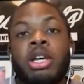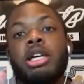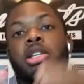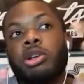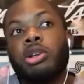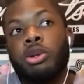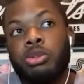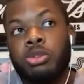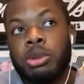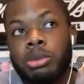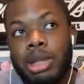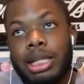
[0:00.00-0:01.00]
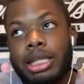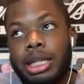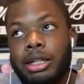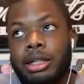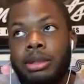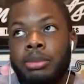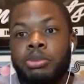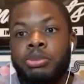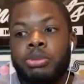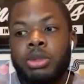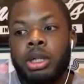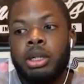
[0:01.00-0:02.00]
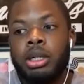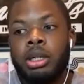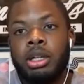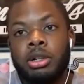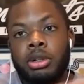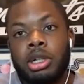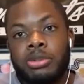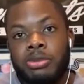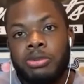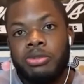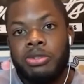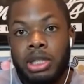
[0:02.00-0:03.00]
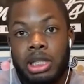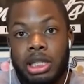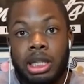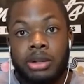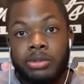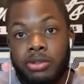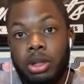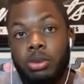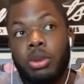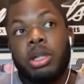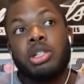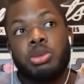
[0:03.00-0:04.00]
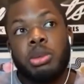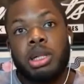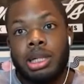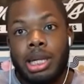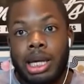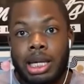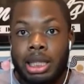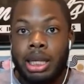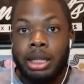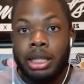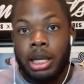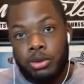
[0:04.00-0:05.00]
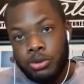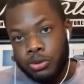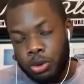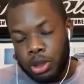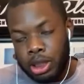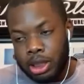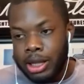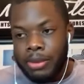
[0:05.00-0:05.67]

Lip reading: So from that time, her finishing it for the 100-meter dash, like, that was voided.